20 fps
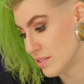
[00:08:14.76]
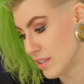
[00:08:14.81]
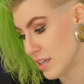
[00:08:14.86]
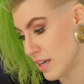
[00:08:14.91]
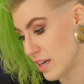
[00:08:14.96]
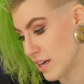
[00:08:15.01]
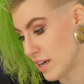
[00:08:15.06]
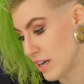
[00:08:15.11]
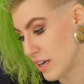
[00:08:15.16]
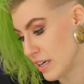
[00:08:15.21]

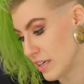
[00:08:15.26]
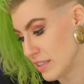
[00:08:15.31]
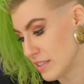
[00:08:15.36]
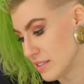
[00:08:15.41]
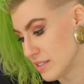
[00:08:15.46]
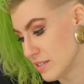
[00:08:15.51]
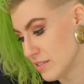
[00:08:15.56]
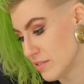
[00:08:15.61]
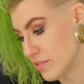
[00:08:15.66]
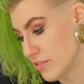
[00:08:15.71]
uh.
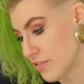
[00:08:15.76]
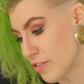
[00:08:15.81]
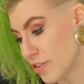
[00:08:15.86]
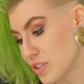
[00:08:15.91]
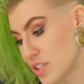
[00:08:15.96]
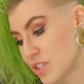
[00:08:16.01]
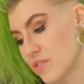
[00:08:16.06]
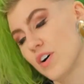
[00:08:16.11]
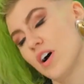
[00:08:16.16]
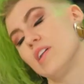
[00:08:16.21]

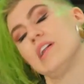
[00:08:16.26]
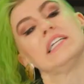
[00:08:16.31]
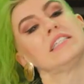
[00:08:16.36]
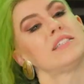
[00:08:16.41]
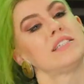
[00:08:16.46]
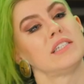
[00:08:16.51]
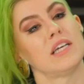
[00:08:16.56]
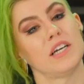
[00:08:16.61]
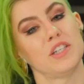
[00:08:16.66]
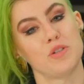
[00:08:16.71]
First of all,
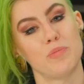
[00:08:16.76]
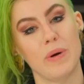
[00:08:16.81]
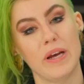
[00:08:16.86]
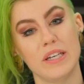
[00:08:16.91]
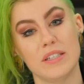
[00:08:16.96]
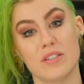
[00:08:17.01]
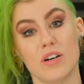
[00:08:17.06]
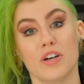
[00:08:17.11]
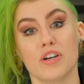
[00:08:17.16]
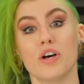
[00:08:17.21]
let's touch
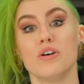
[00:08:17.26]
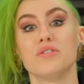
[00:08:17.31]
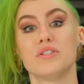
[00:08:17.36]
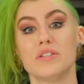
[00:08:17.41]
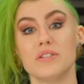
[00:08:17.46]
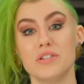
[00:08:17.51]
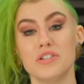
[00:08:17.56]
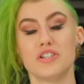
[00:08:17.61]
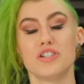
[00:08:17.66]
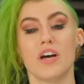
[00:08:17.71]
base on Ghost
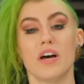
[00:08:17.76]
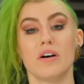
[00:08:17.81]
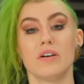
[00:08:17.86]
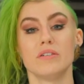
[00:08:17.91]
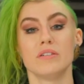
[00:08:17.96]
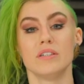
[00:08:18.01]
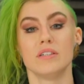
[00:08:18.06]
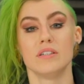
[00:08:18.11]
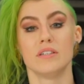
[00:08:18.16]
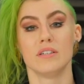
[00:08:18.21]
in the
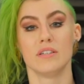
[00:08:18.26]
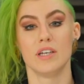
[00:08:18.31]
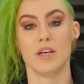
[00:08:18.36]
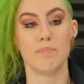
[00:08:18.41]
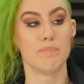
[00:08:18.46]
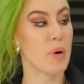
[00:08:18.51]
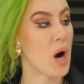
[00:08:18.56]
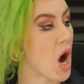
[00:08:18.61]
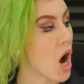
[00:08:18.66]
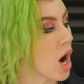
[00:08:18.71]
Shell.
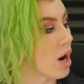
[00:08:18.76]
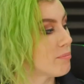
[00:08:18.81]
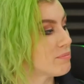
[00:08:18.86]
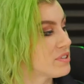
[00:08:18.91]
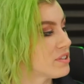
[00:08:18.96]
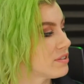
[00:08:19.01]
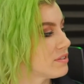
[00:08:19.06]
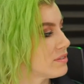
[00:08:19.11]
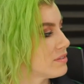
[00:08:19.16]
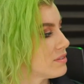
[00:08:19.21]
It
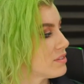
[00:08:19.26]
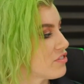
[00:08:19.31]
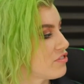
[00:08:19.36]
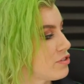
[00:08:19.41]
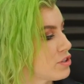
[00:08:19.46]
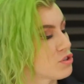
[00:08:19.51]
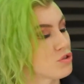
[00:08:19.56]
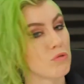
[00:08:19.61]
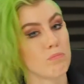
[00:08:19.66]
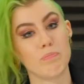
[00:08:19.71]
bombed. It's official